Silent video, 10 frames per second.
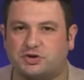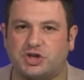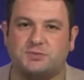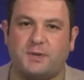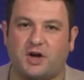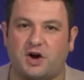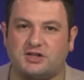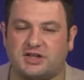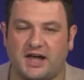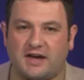just
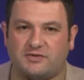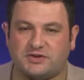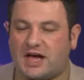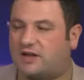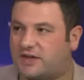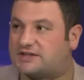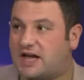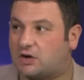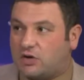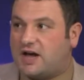because they've sound, they
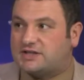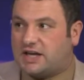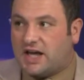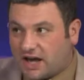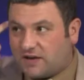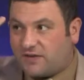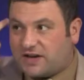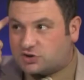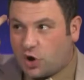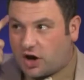sound crazy if
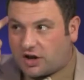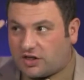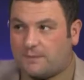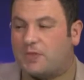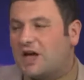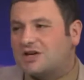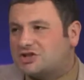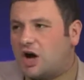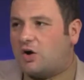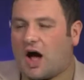he's thought of them. Right.
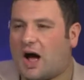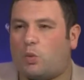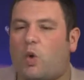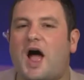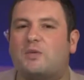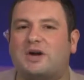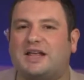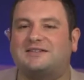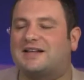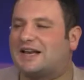So uh, why would
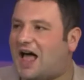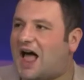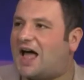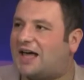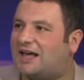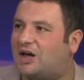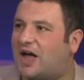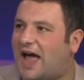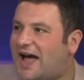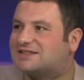he deny
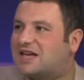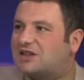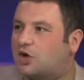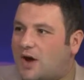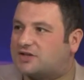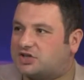asking the question?